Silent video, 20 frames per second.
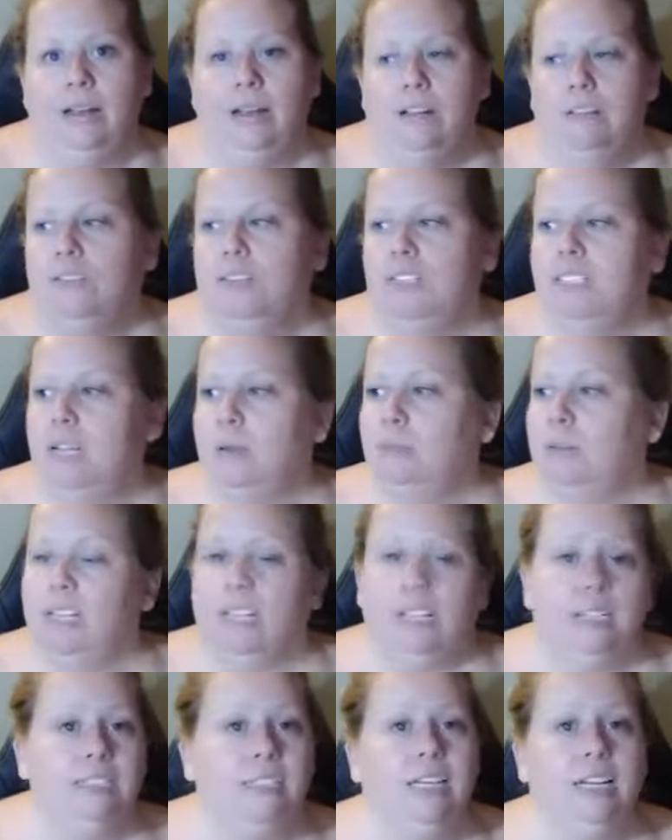for example, like
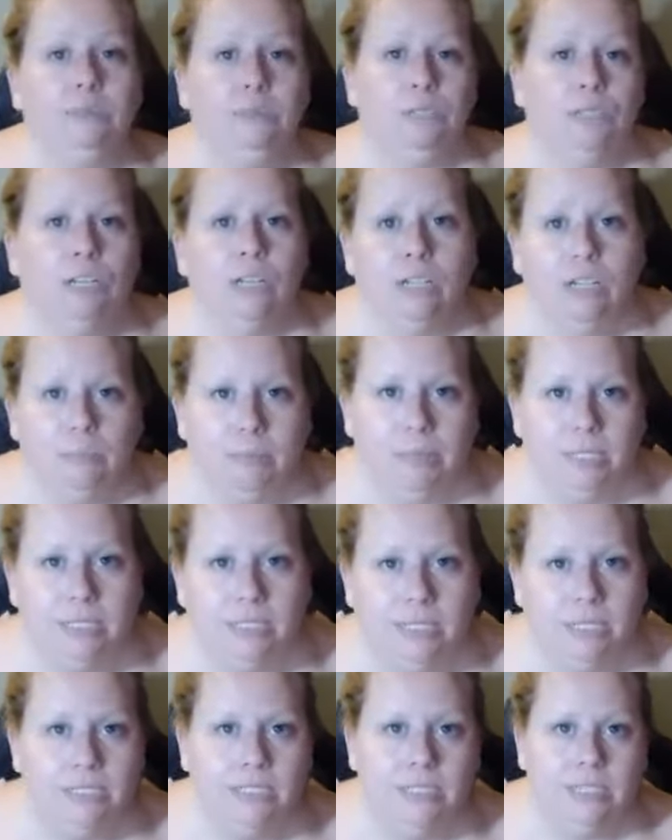let's say I'm starting a
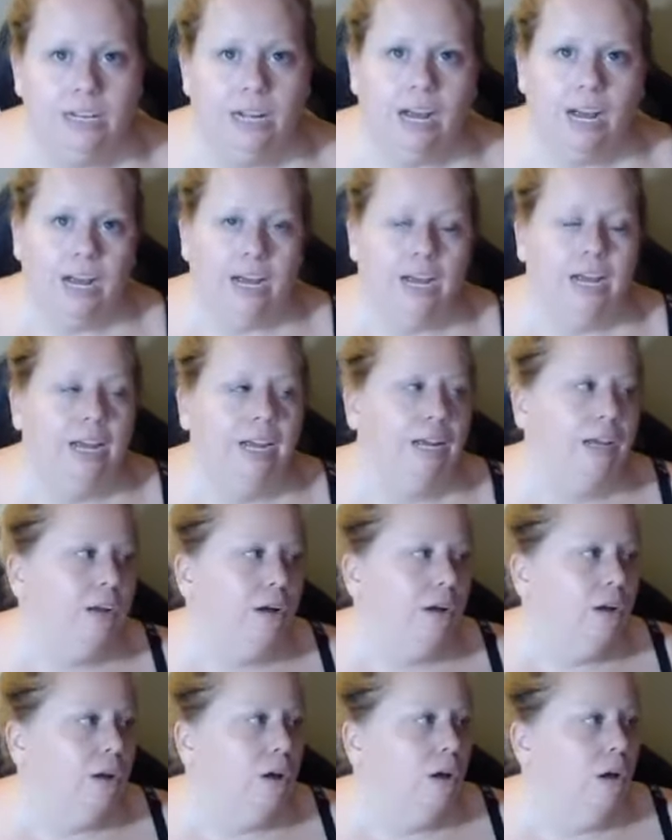business and I
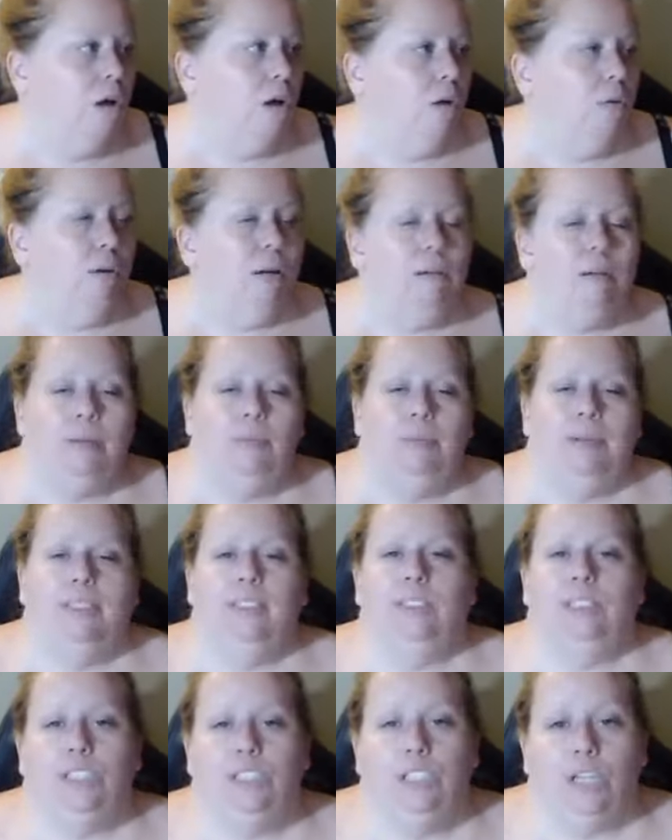want my
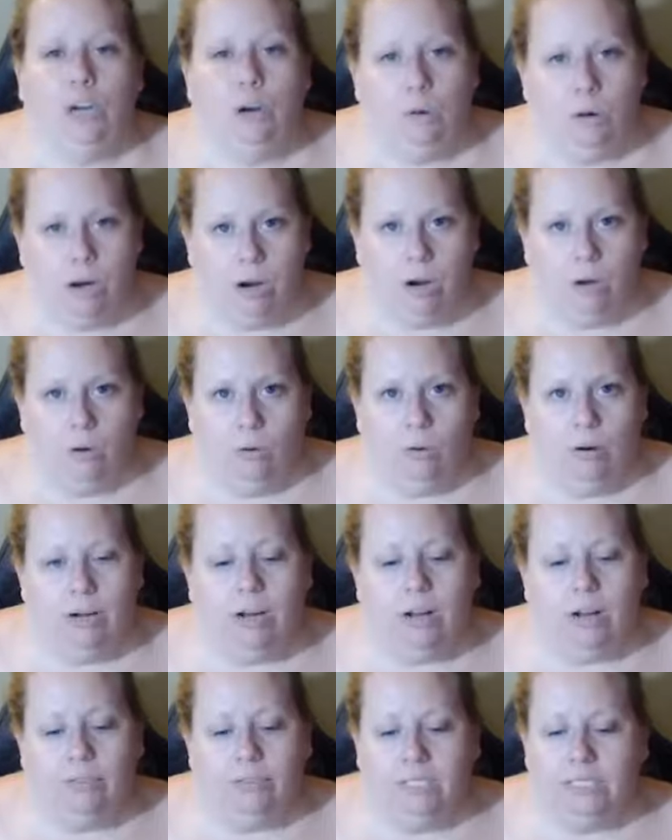business to grow, and
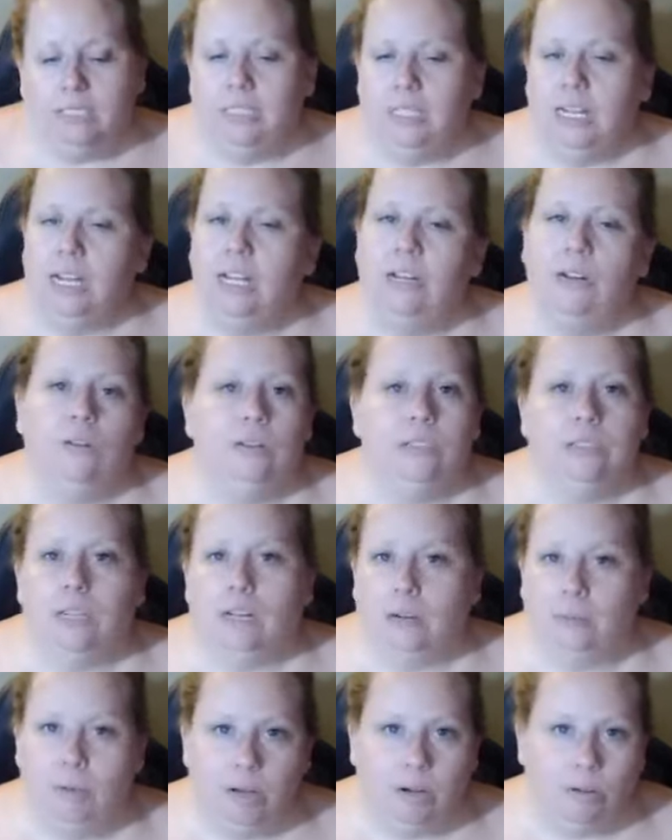obviously I know that's not
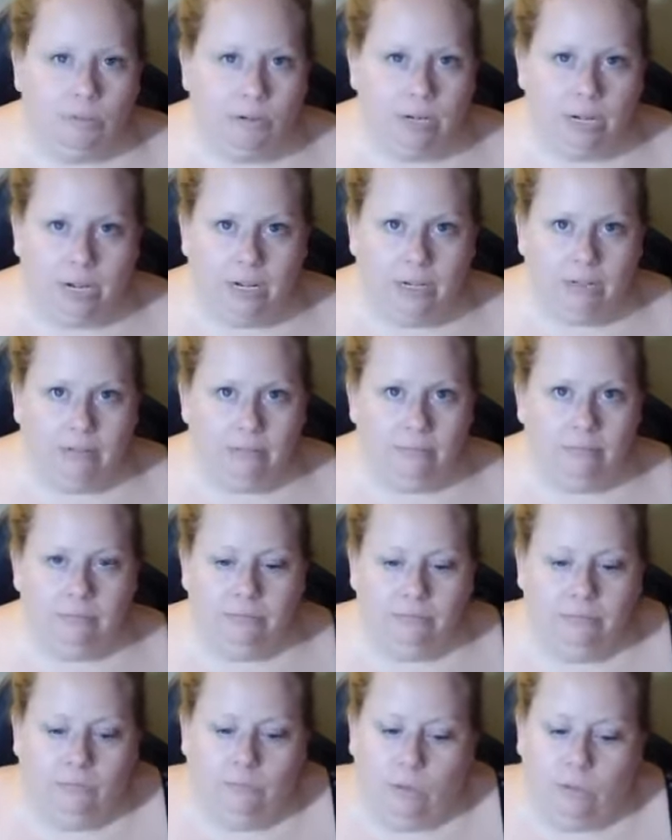going to be overnight,
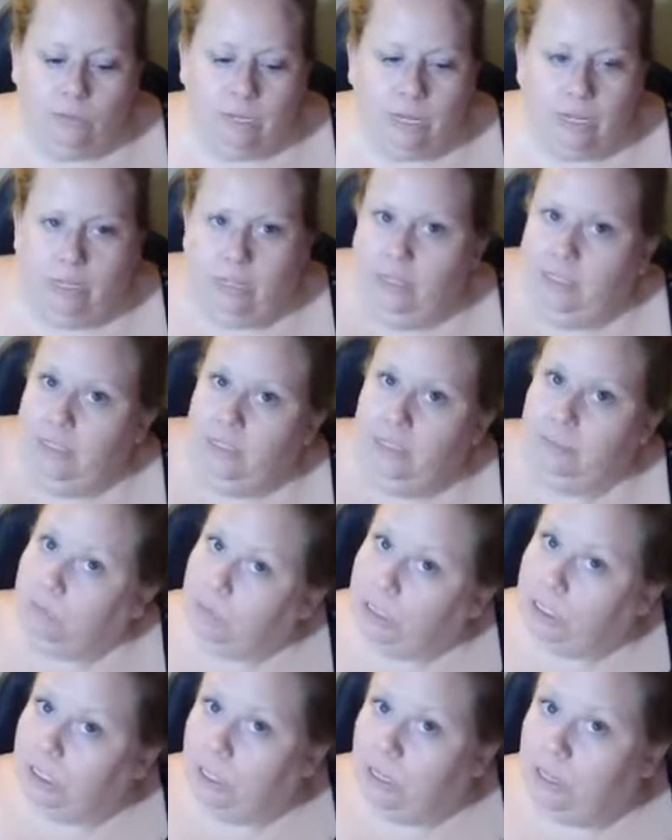most likely, because I'm
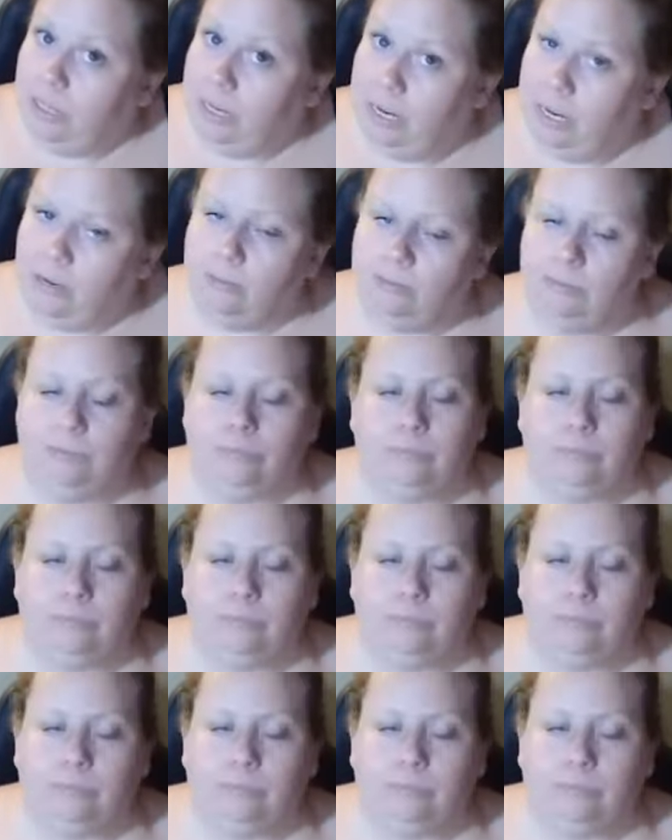just starting out.